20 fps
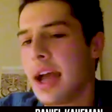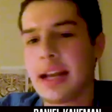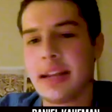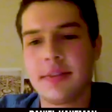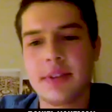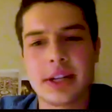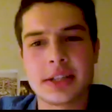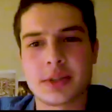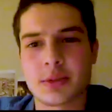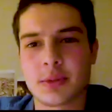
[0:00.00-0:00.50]
And
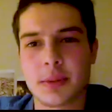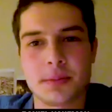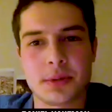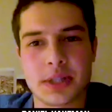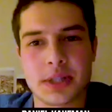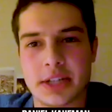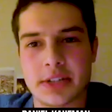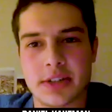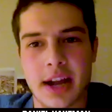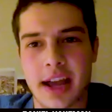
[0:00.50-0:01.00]
even as a rim
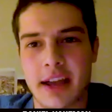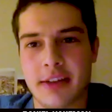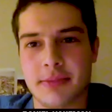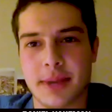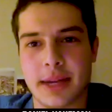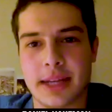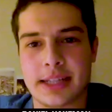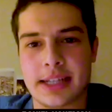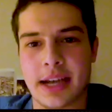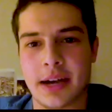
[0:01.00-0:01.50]
protector, I have
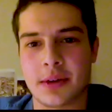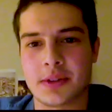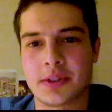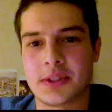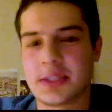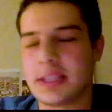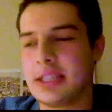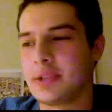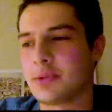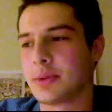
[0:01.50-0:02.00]
my
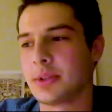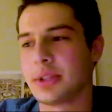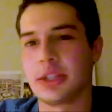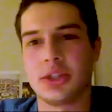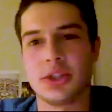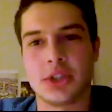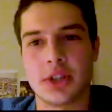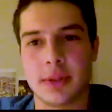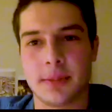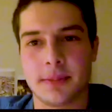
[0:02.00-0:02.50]
doubts. He's really
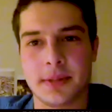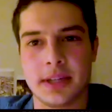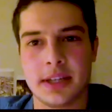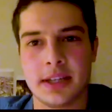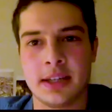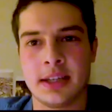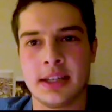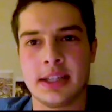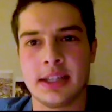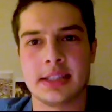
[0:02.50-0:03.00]

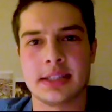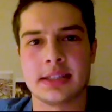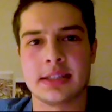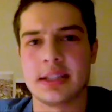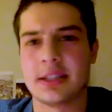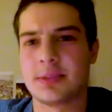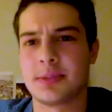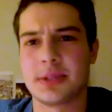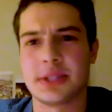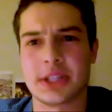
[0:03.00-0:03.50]
jumpy.
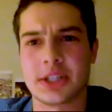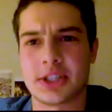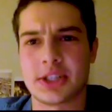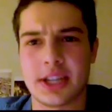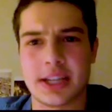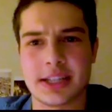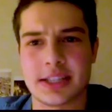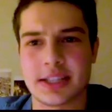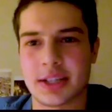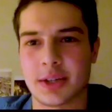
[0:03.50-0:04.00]
His
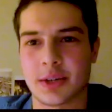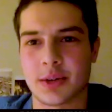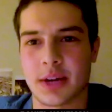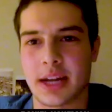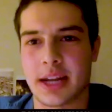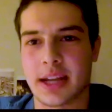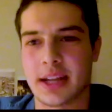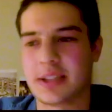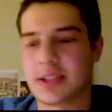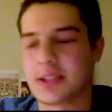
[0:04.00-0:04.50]
positioning isn't
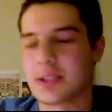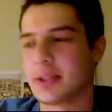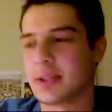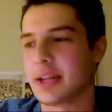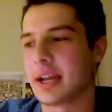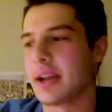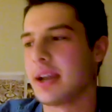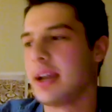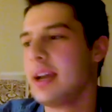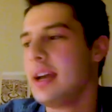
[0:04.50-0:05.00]
great. And so
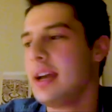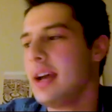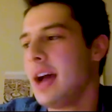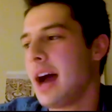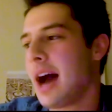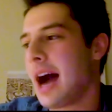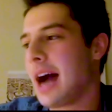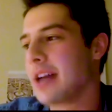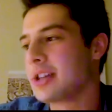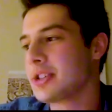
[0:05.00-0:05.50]

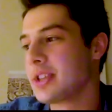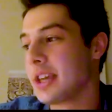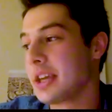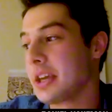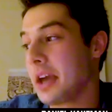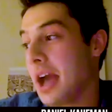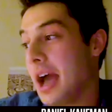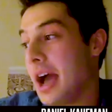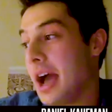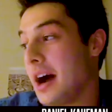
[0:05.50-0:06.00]
I just
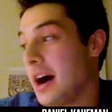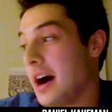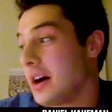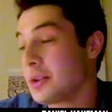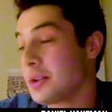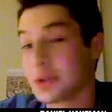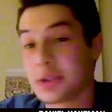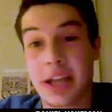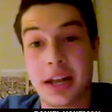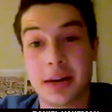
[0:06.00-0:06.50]
think,
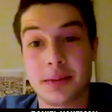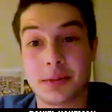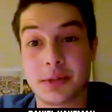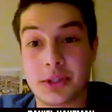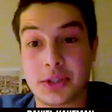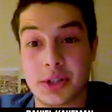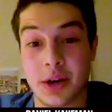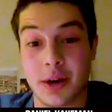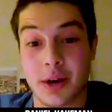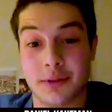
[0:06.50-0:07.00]

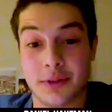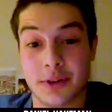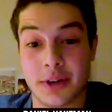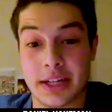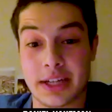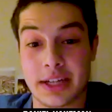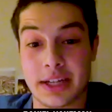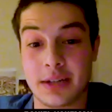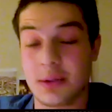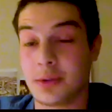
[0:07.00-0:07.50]
understandably so, for
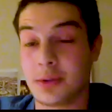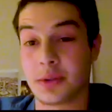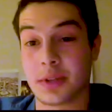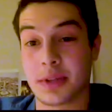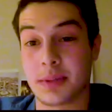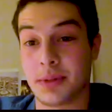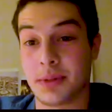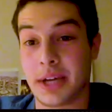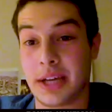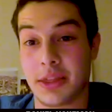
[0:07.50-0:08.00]
a kid who's
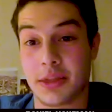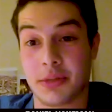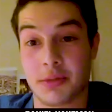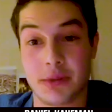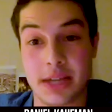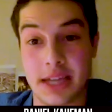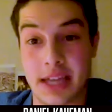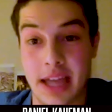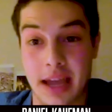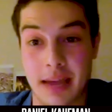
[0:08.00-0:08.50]
only played
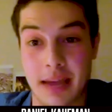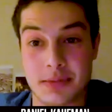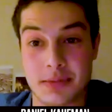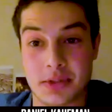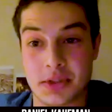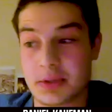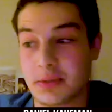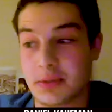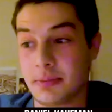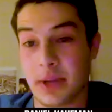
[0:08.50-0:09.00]
3
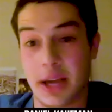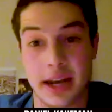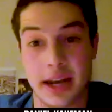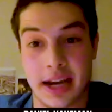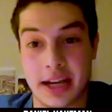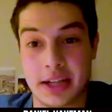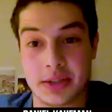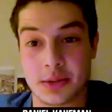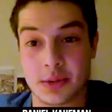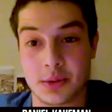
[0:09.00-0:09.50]
games beyond
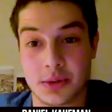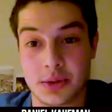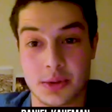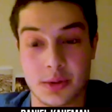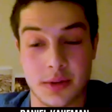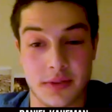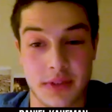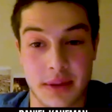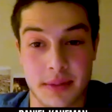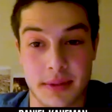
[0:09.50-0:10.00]
high school,
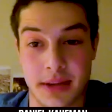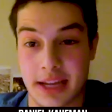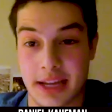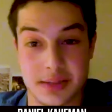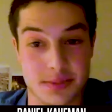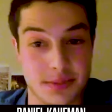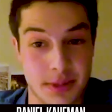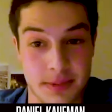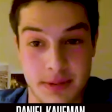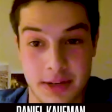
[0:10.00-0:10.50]
2 of them
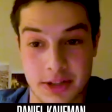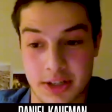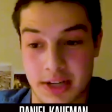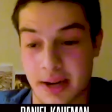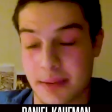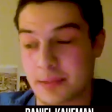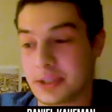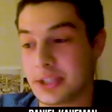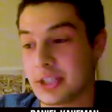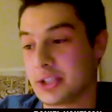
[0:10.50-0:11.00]
against mid-major
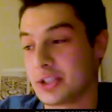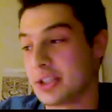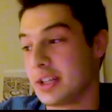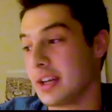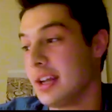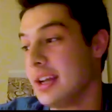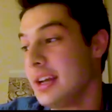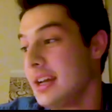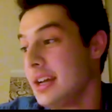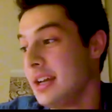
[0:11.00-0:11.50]

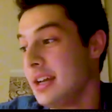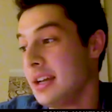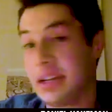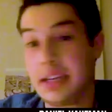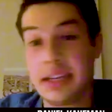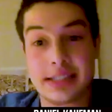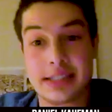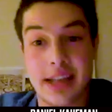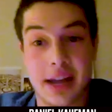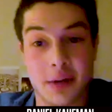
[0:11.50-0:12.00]
competition,
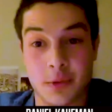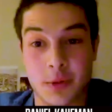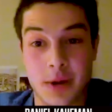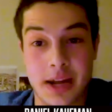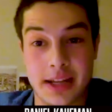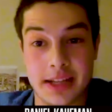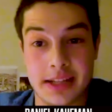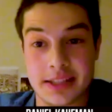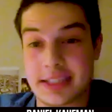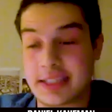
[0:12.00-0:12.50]
he's not
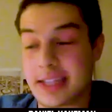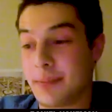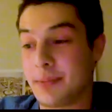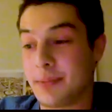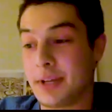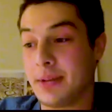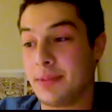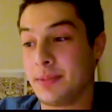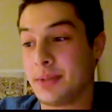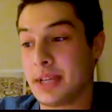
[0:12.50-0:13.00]
ready to
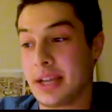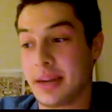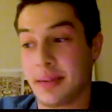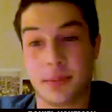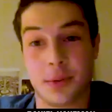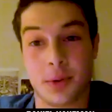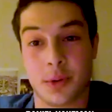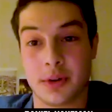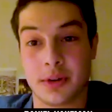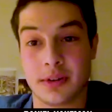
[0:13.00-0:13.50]
step in and be an
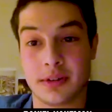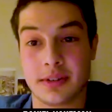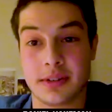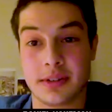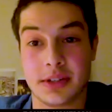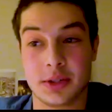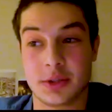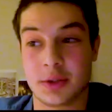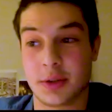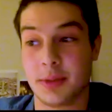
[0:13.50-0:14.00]
important
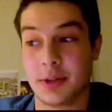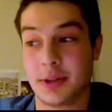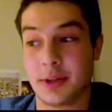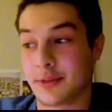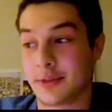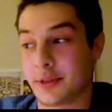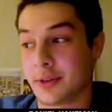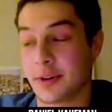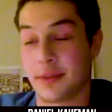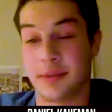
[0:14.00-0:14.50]
contributor
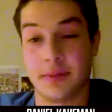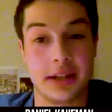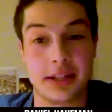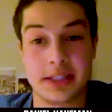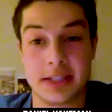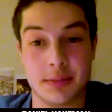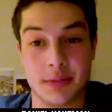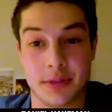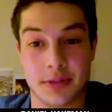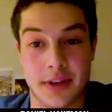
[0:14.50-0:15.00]
for a
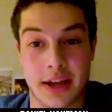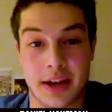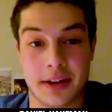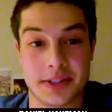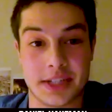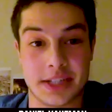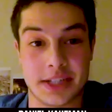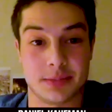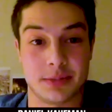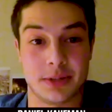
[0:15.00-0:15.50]
team with
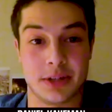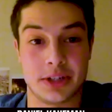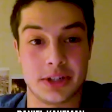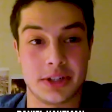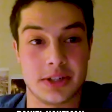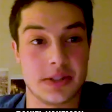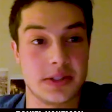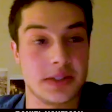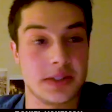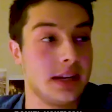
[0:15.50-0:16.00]
finals
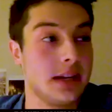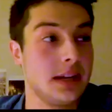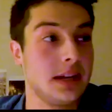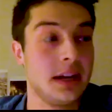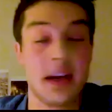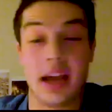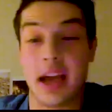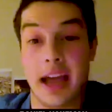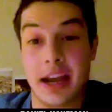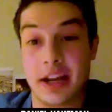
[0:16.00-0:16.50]
aspirations.
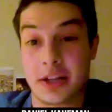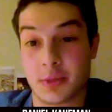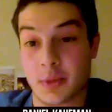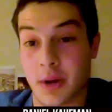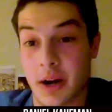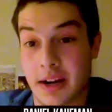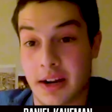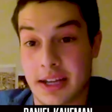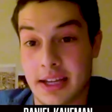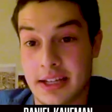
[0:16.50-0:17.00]
And it's
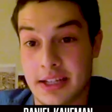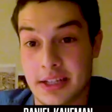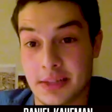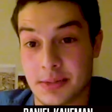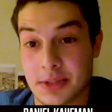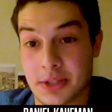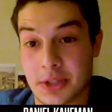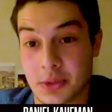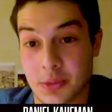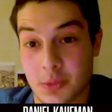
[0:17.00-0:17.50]
rare a kid in his
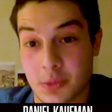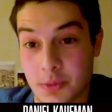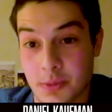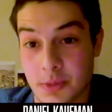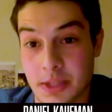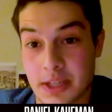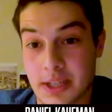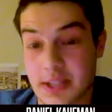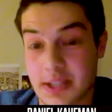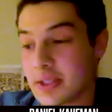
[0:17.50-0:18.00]
position would
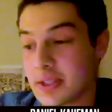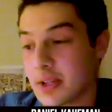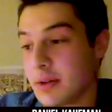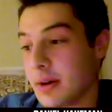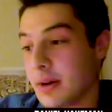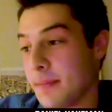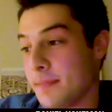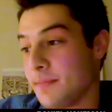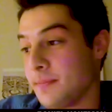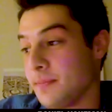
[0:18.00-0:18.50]
be. And
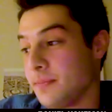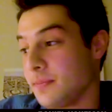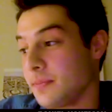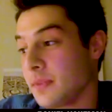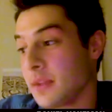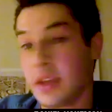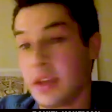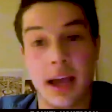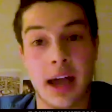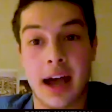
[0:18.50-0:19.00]
so
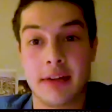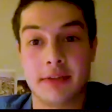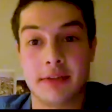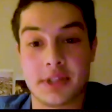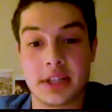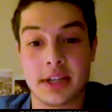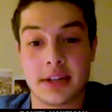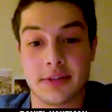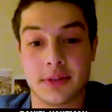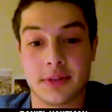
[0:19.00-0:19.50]

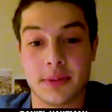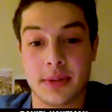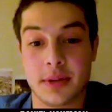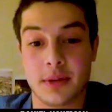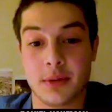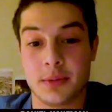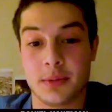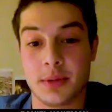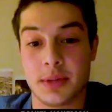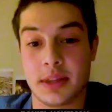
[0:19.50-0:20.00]
Avdia for me
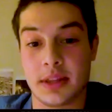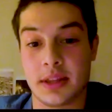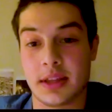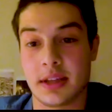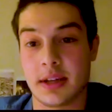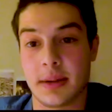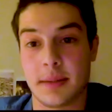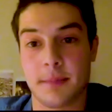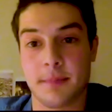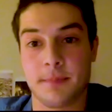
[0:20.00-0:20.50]
would
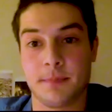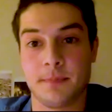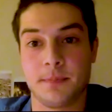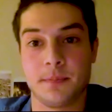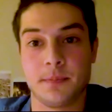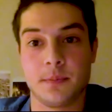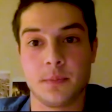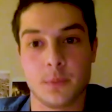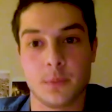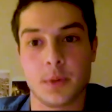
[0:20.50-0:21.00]
be
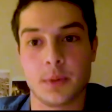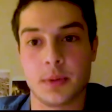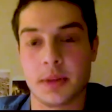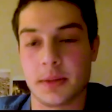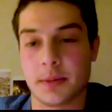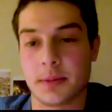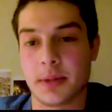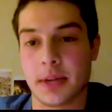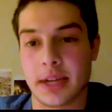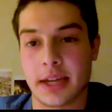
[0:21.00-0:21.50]

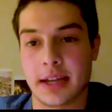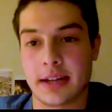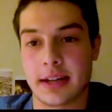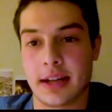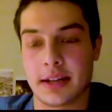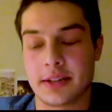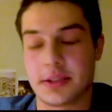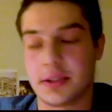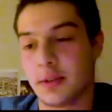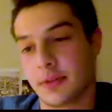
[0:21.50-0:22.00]
the pick at
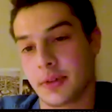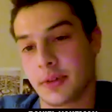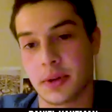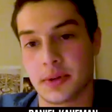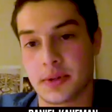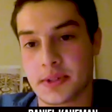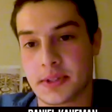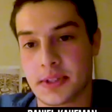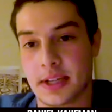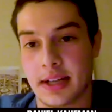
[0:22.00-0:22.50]
2 for
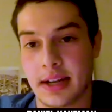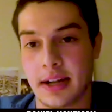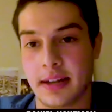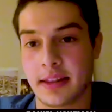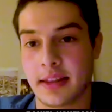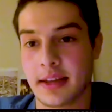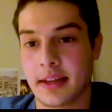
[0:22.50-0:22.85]
Golden State, I